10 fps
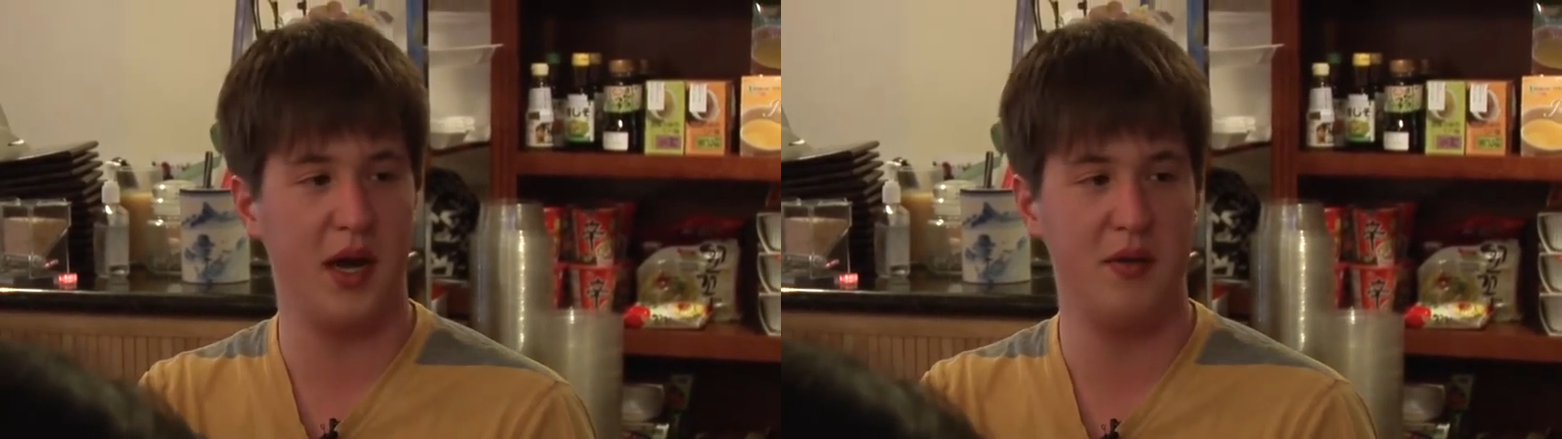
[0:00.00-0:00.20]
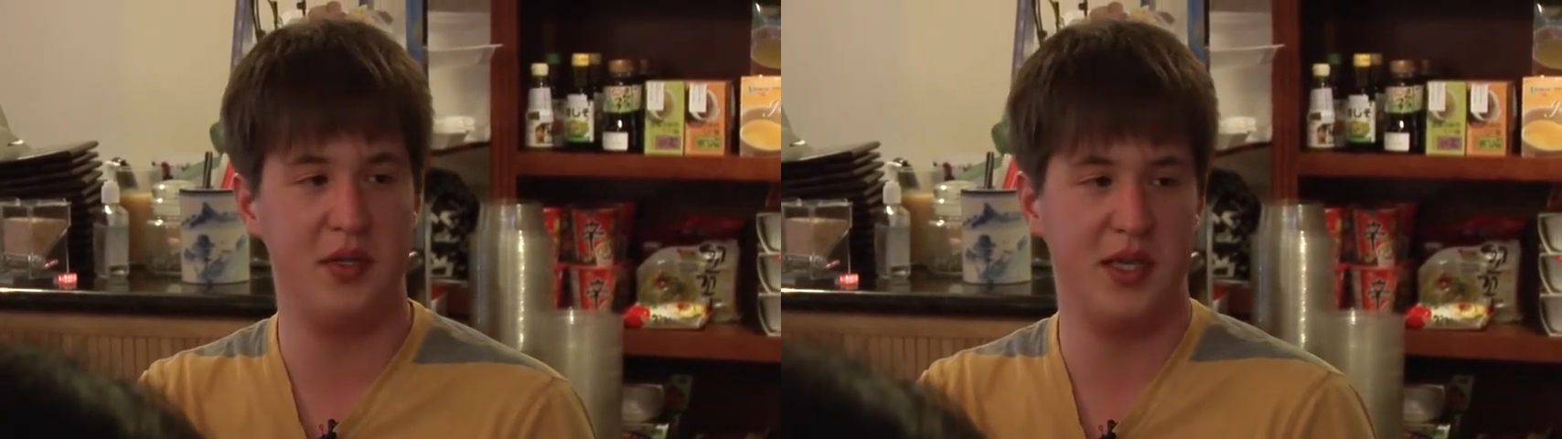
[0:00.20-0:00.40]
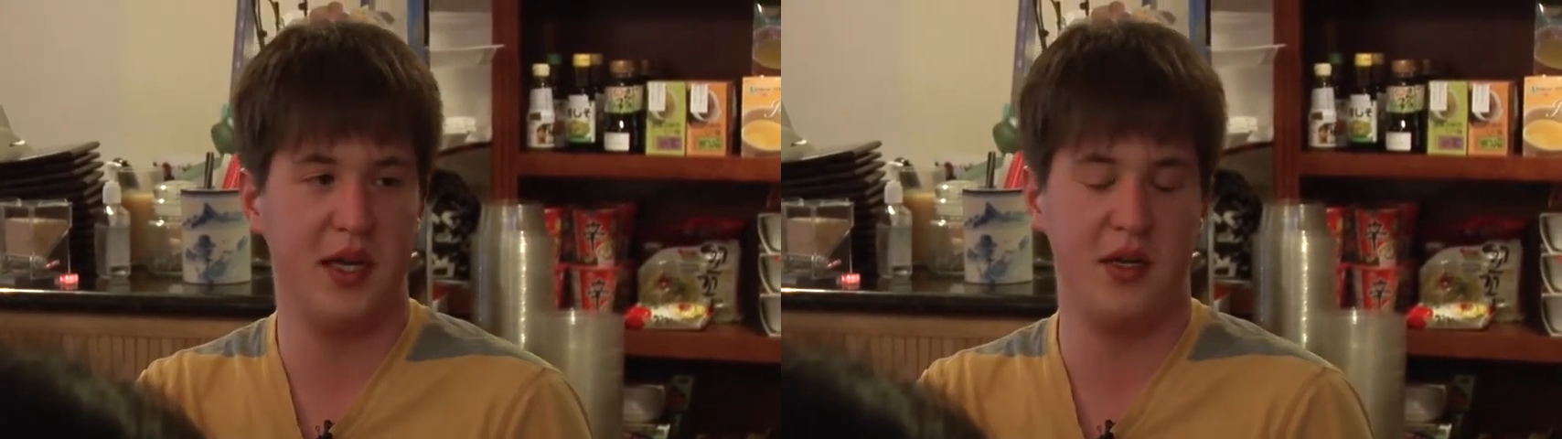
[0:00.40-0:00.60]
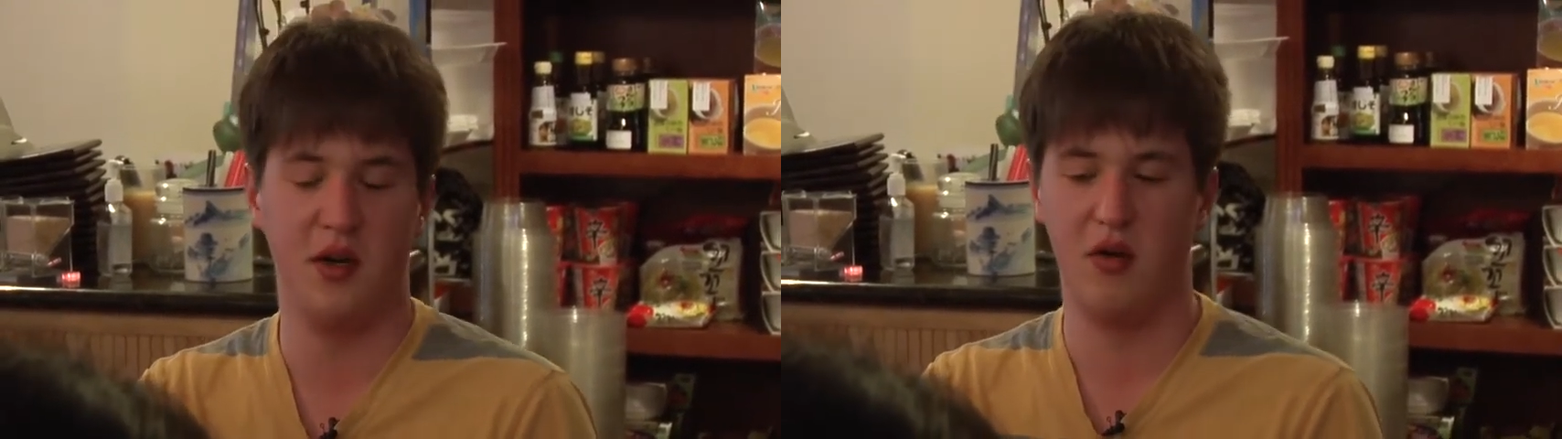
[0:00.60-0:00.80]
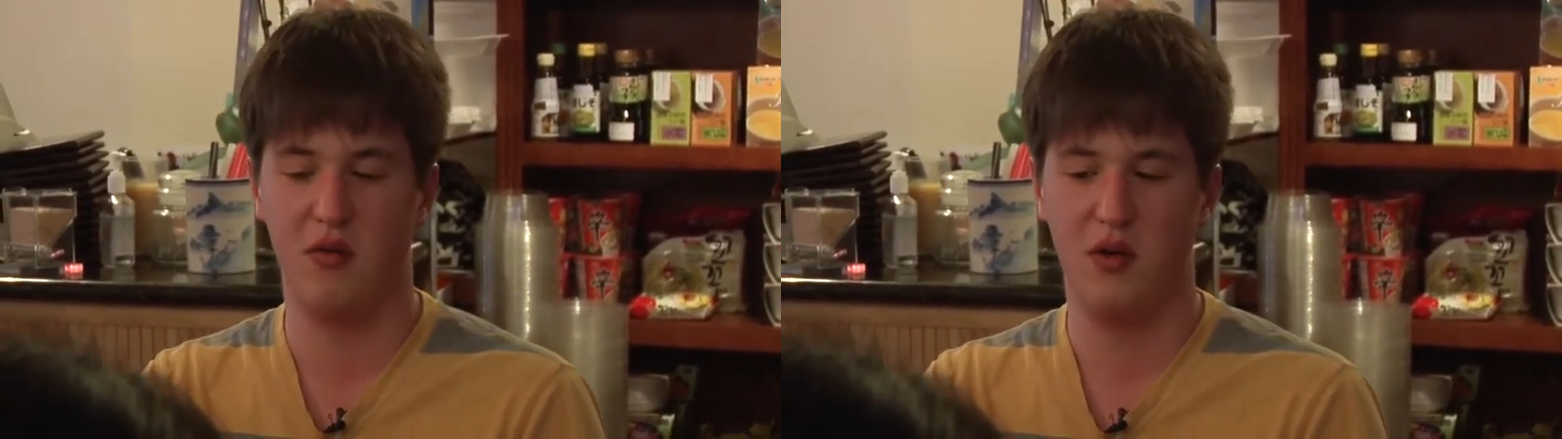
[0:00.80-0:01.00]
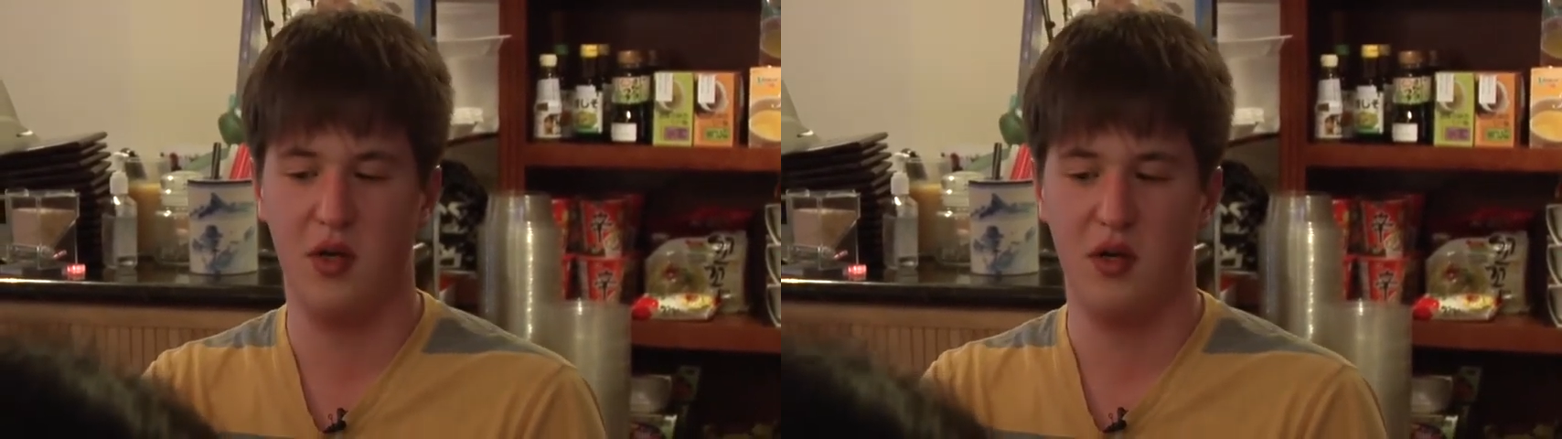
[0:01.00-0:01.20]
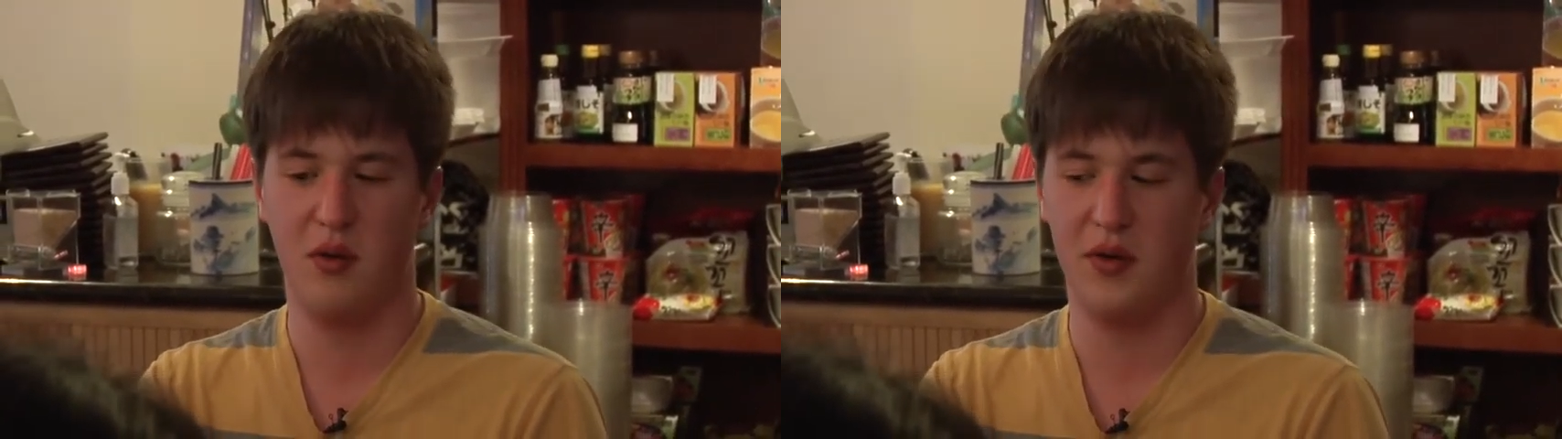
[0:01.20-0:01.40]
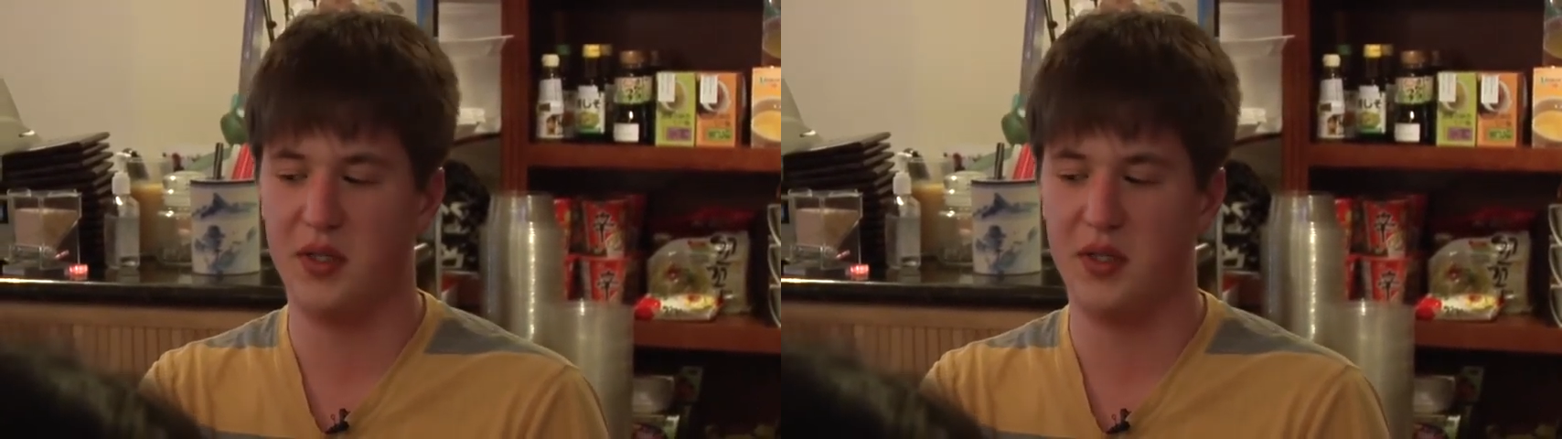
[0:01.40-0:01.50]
I would sit at, you know, when I